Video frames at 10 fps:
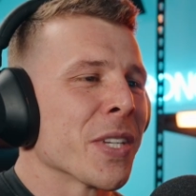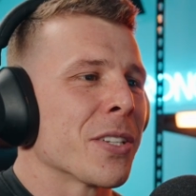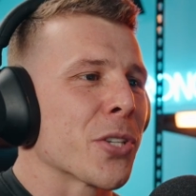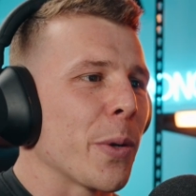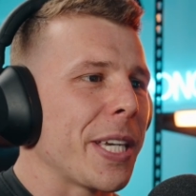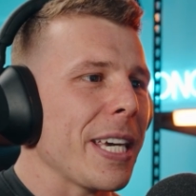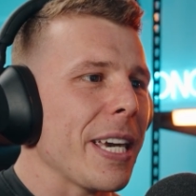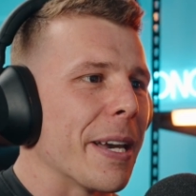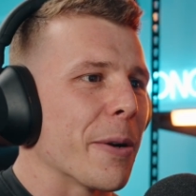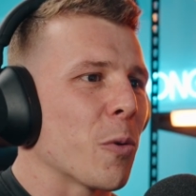So
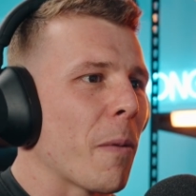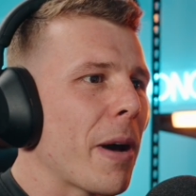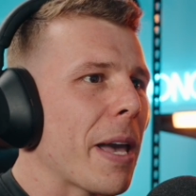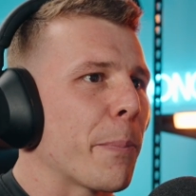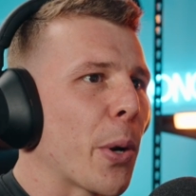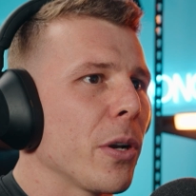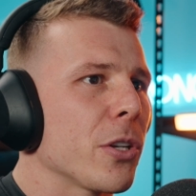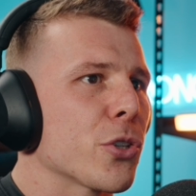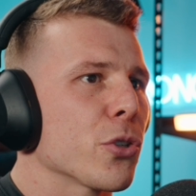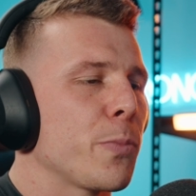here, what my
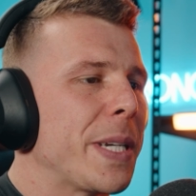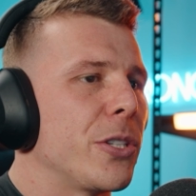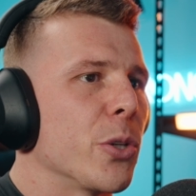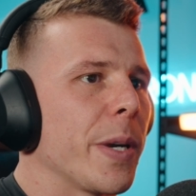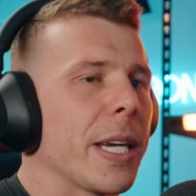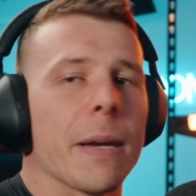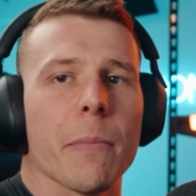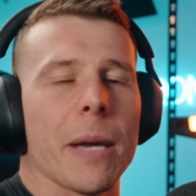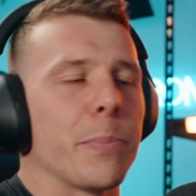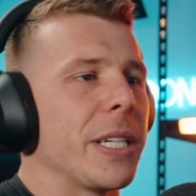opponent should be doing, in
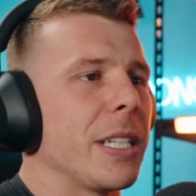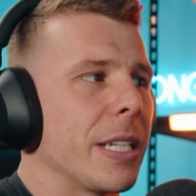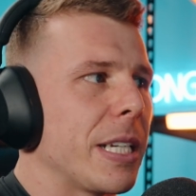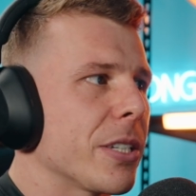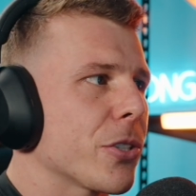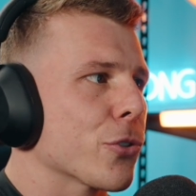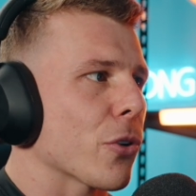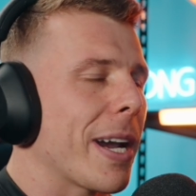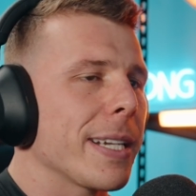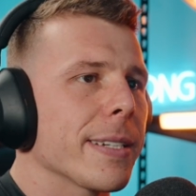my opinion, is
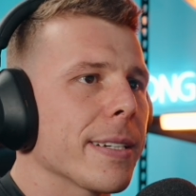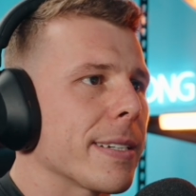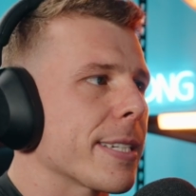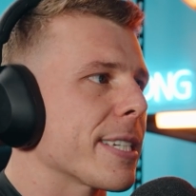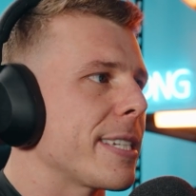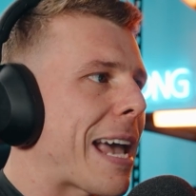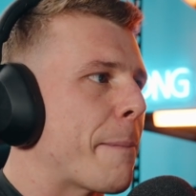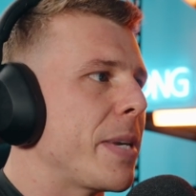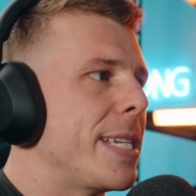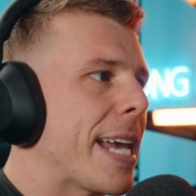trying to snap
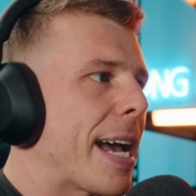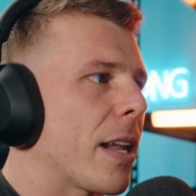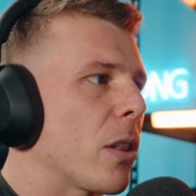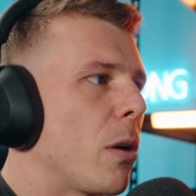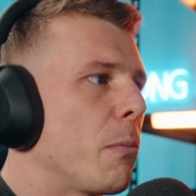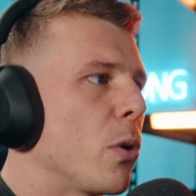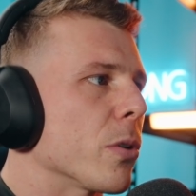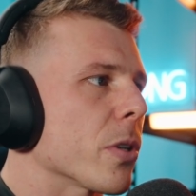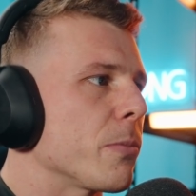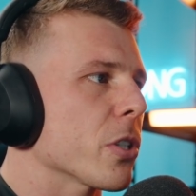me down a lot more.
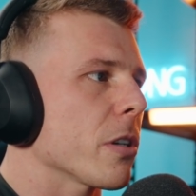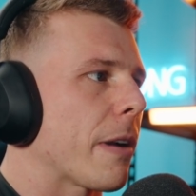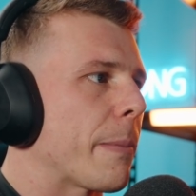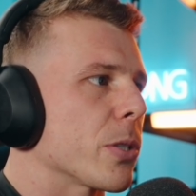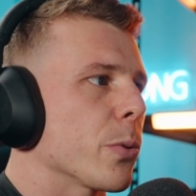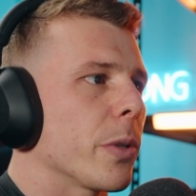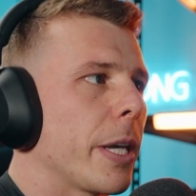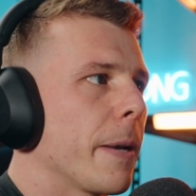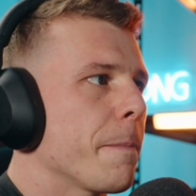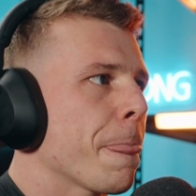So I'm just going to grab a tool
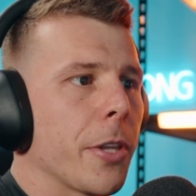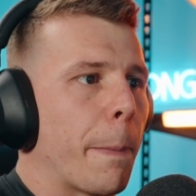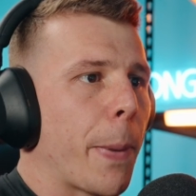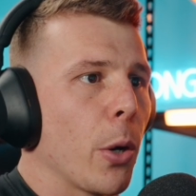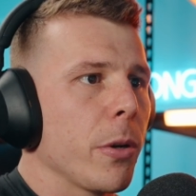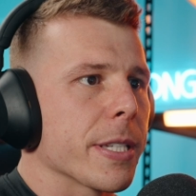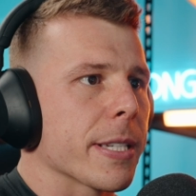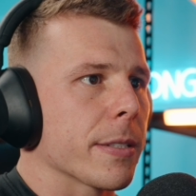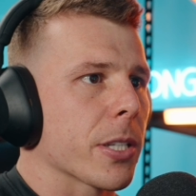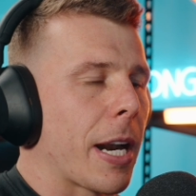here. The opponent's
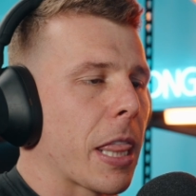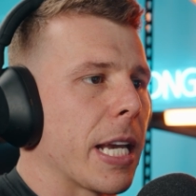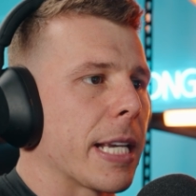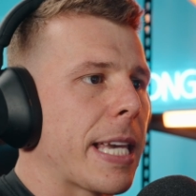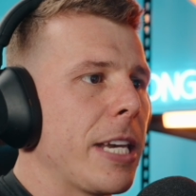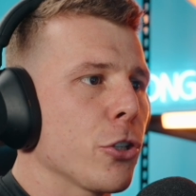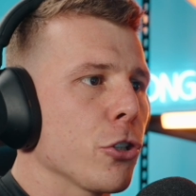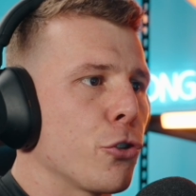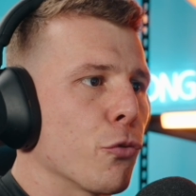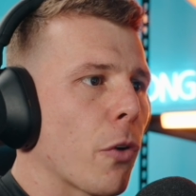side of things, he
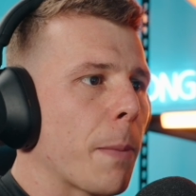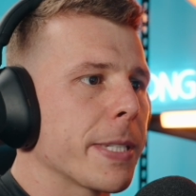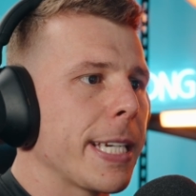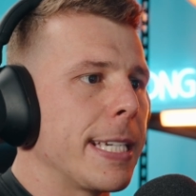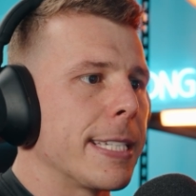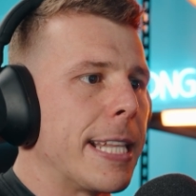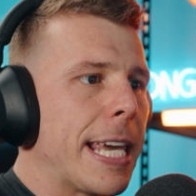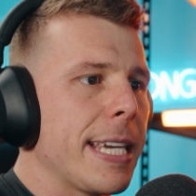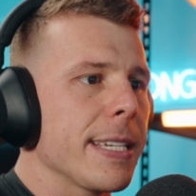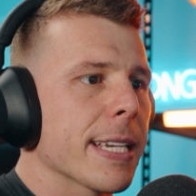should drop to his
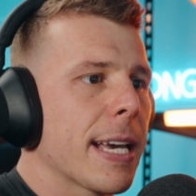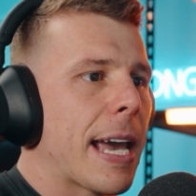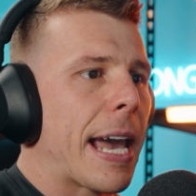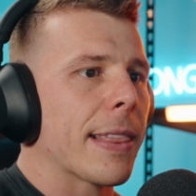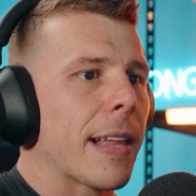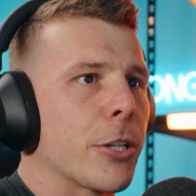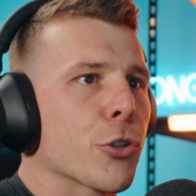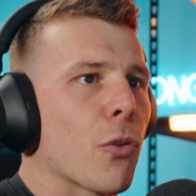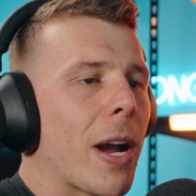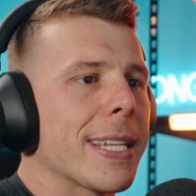knees and like
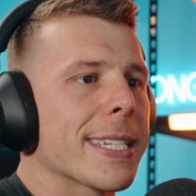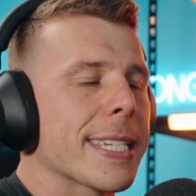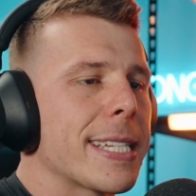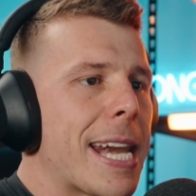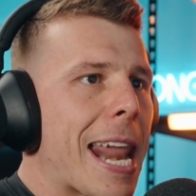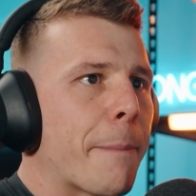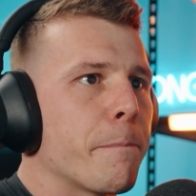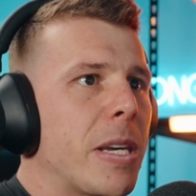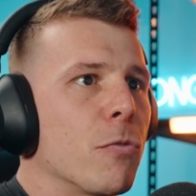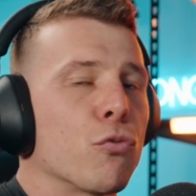try and snap
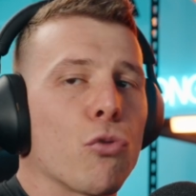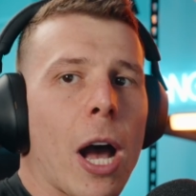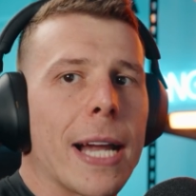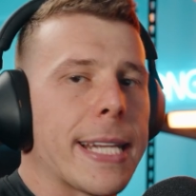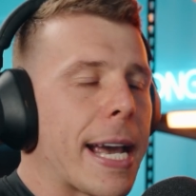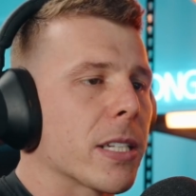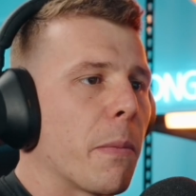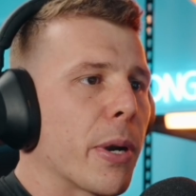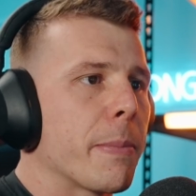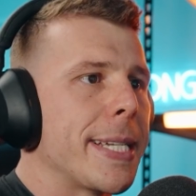me right down to
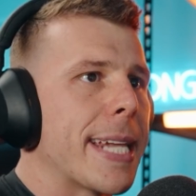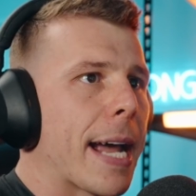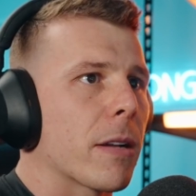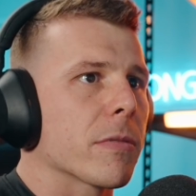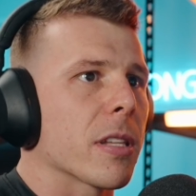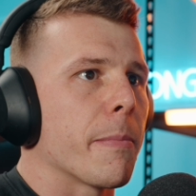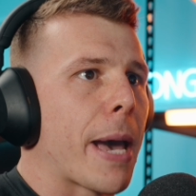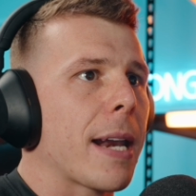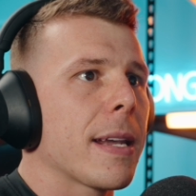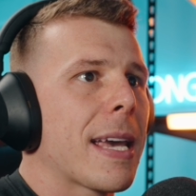bring me down onto the
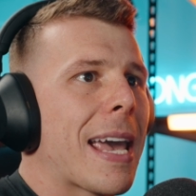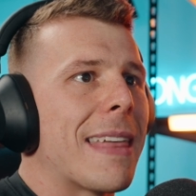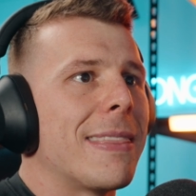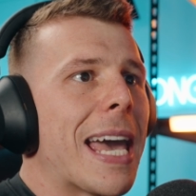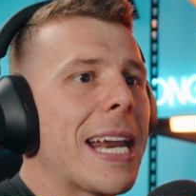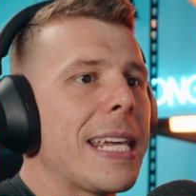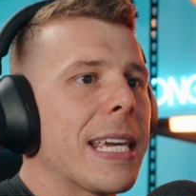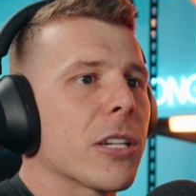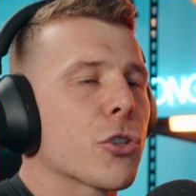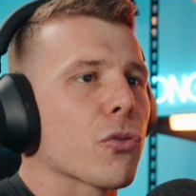mat. And then he
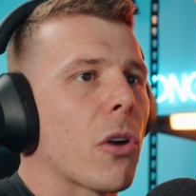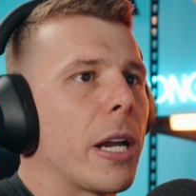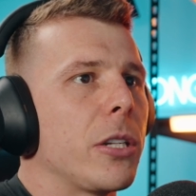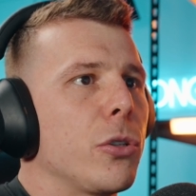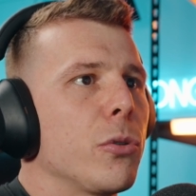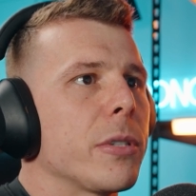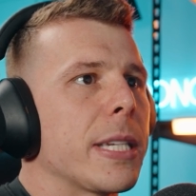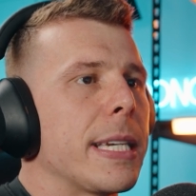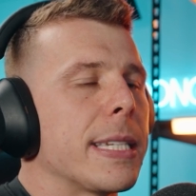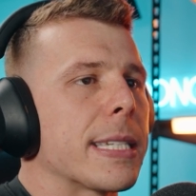can try and use
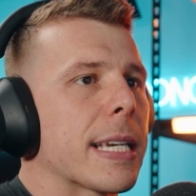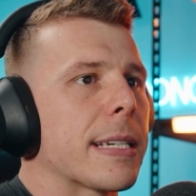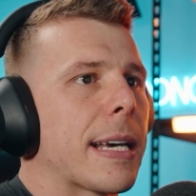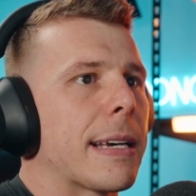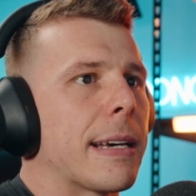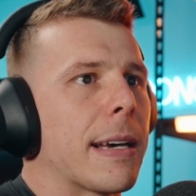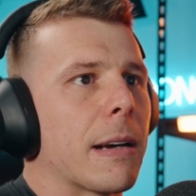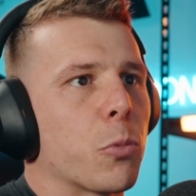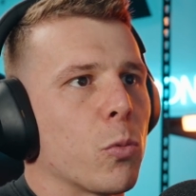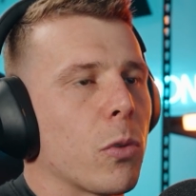his,
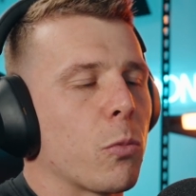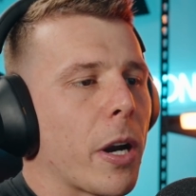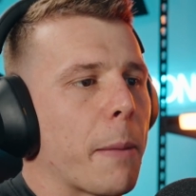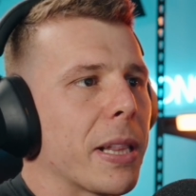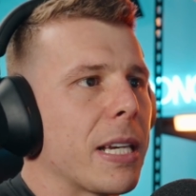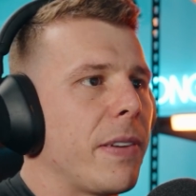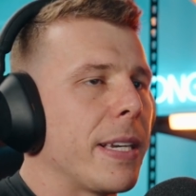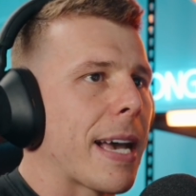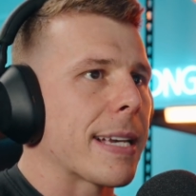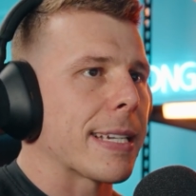what I believe
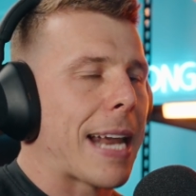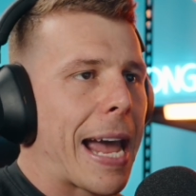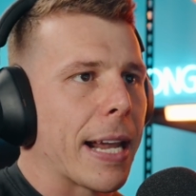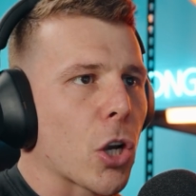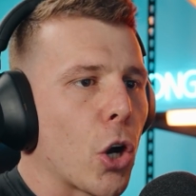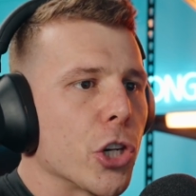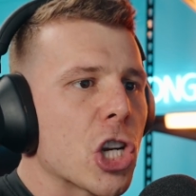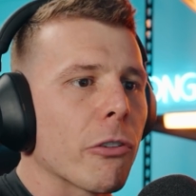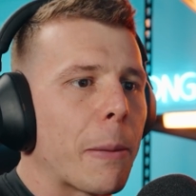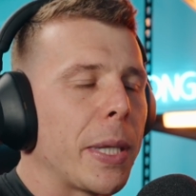he has an anaconda
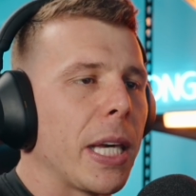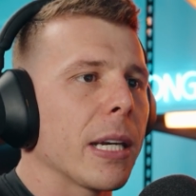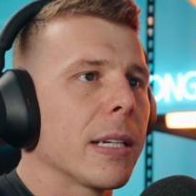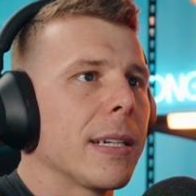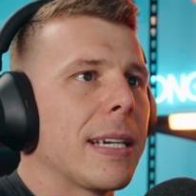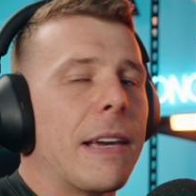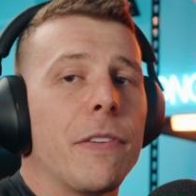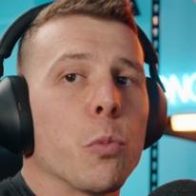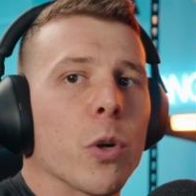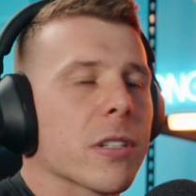grip here if
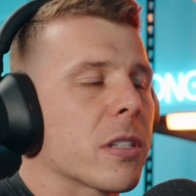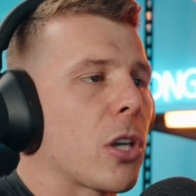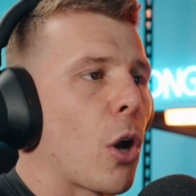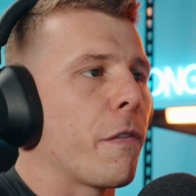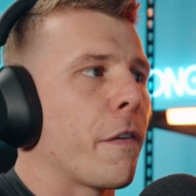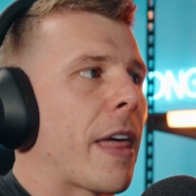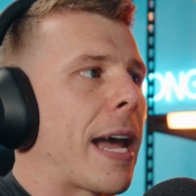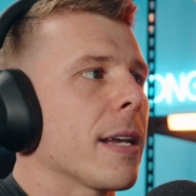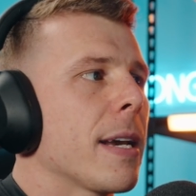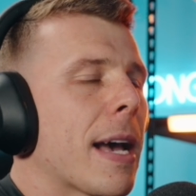he wants to go for that.